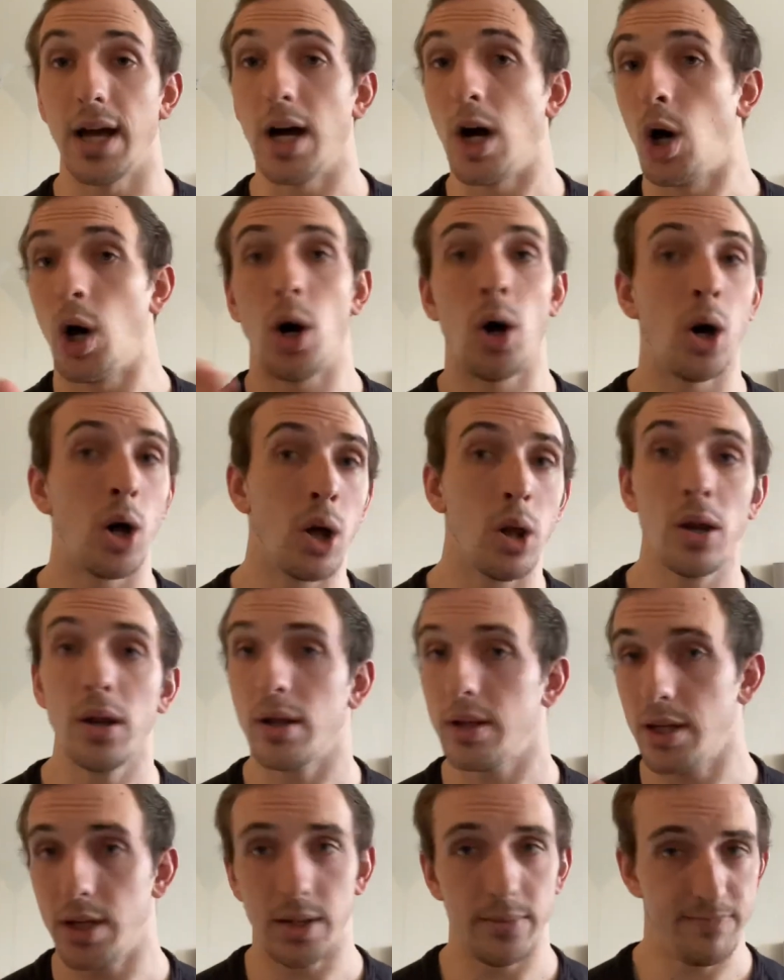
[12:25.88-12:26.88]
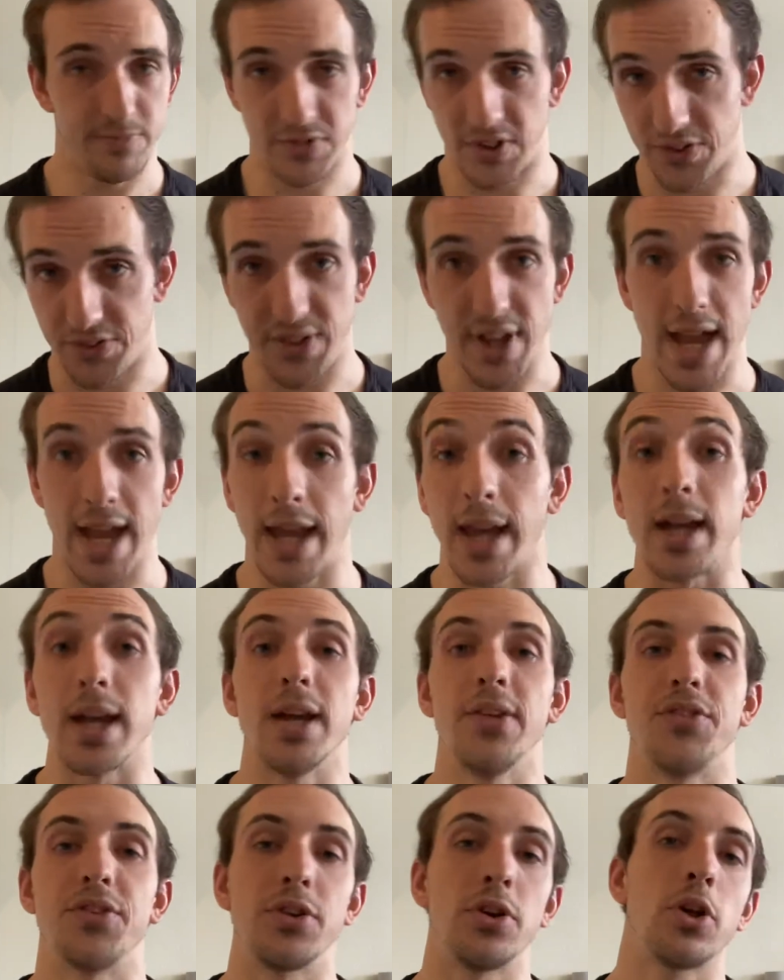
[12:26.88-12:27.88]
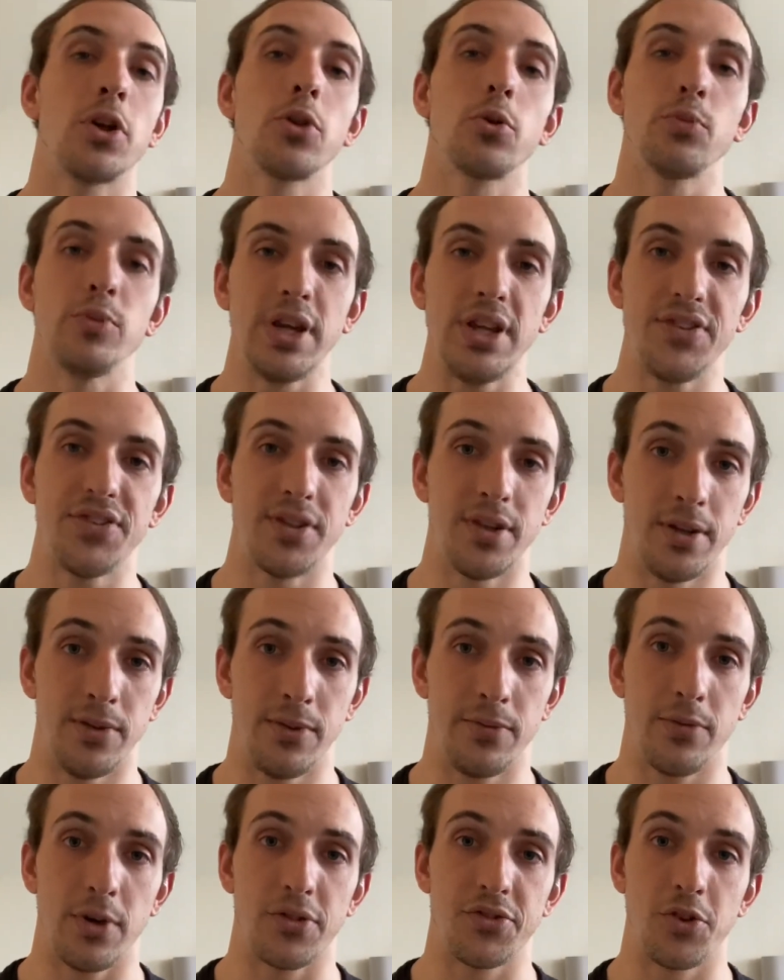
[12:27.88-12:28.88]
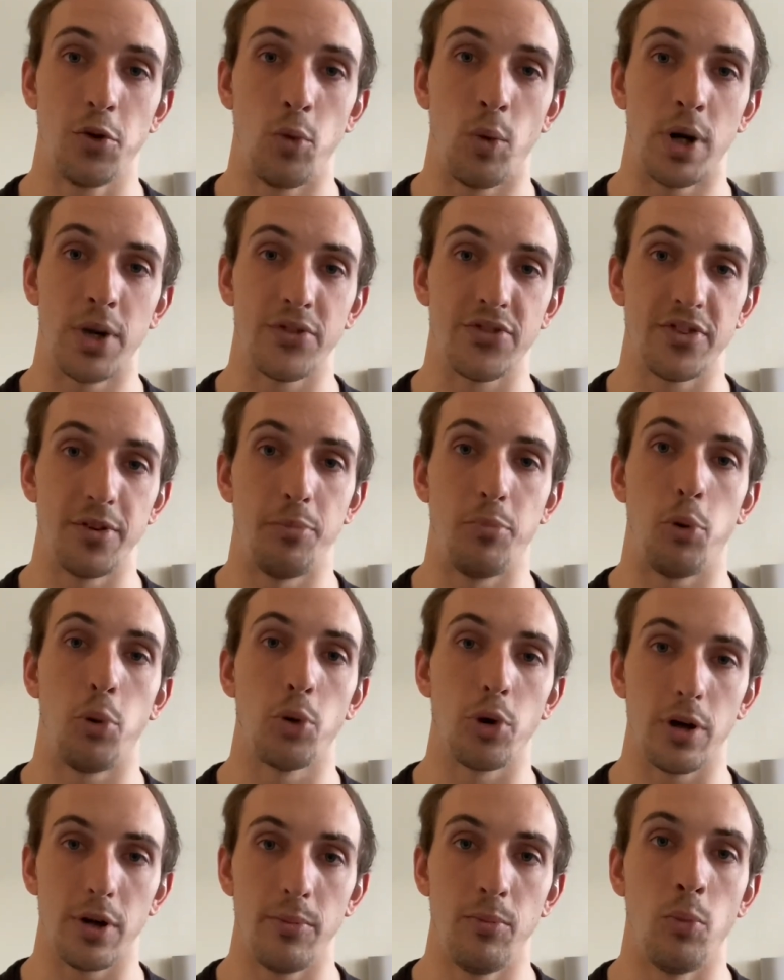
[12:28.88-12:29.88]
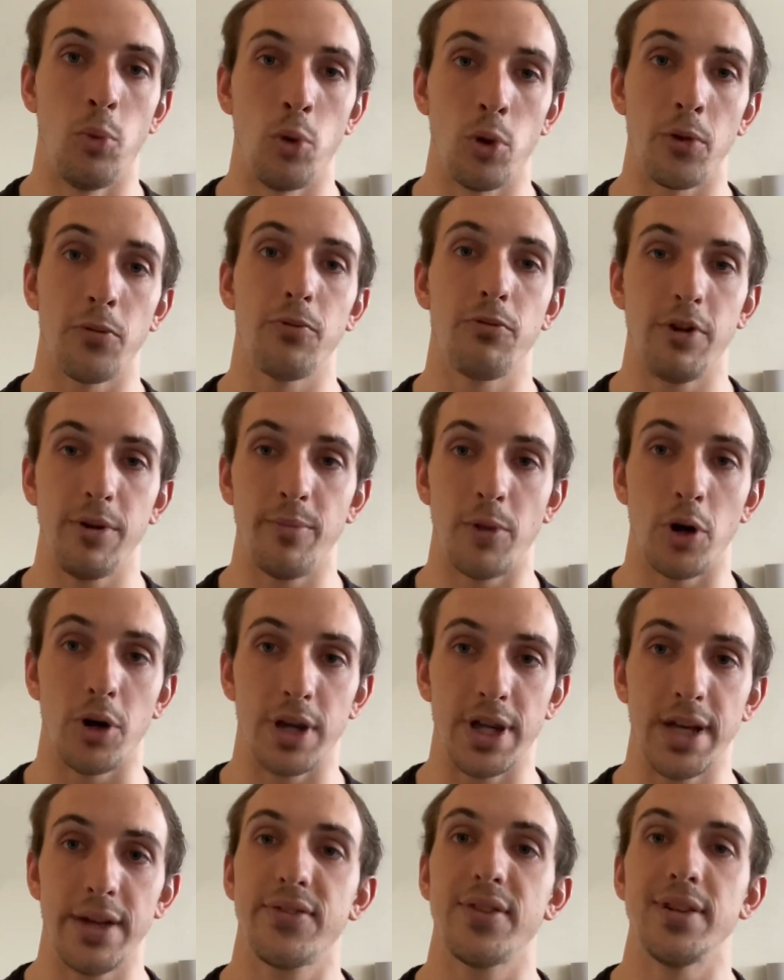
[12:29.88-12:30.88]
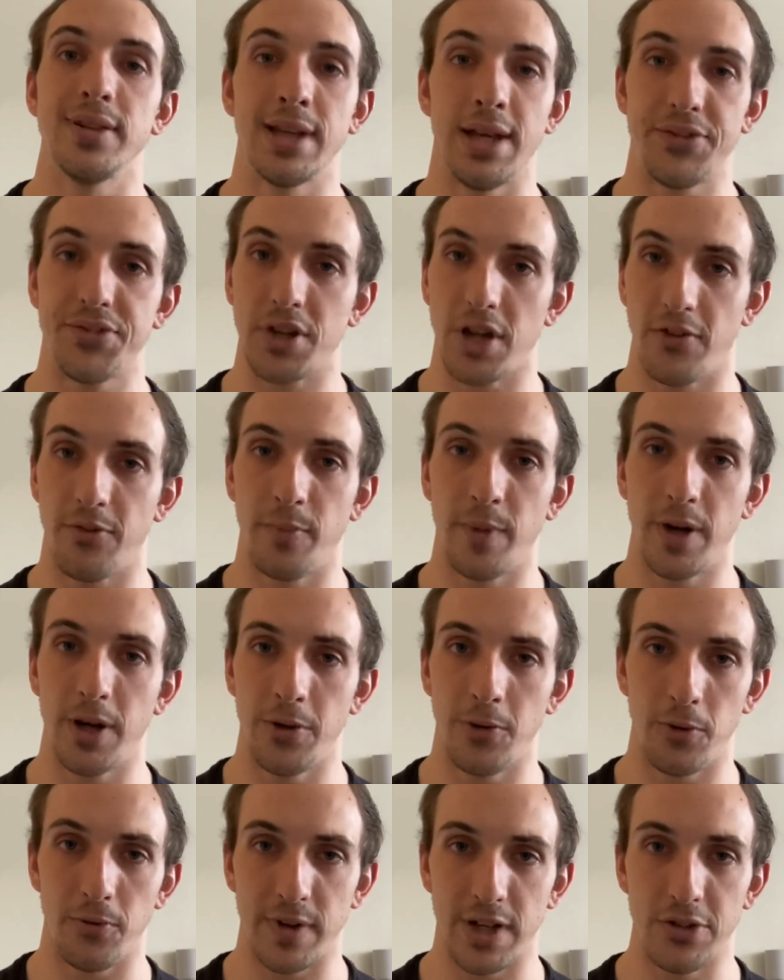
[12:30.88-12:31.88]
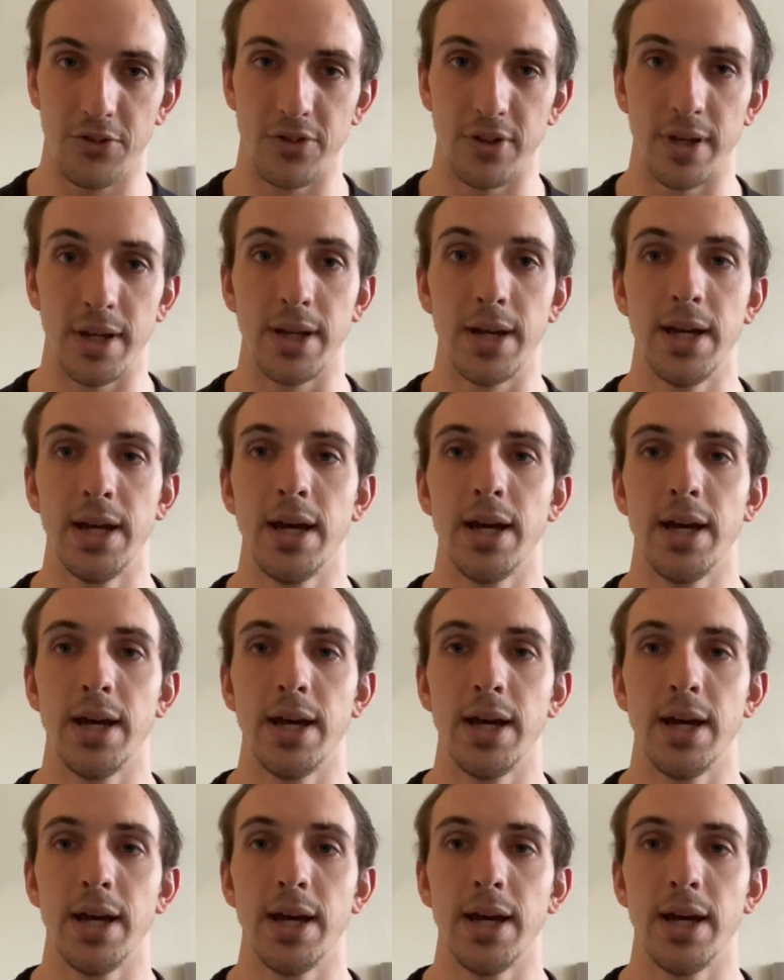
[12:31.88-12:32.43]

all to say, it's another reason for us to want to support more free markets, less government intervention.